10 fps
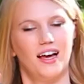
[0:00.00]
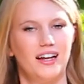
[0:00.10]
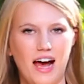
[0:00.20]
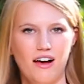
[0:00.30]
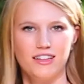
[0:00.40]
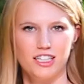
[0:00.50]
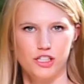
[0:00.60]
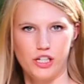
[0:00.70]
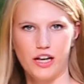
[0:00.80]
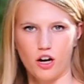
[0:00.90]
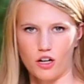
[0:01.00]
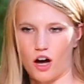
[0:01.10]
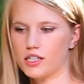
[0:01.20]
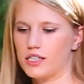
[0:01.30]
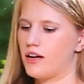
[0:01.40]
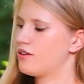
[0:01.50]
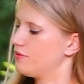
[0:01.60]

And now let's shake our cocktail.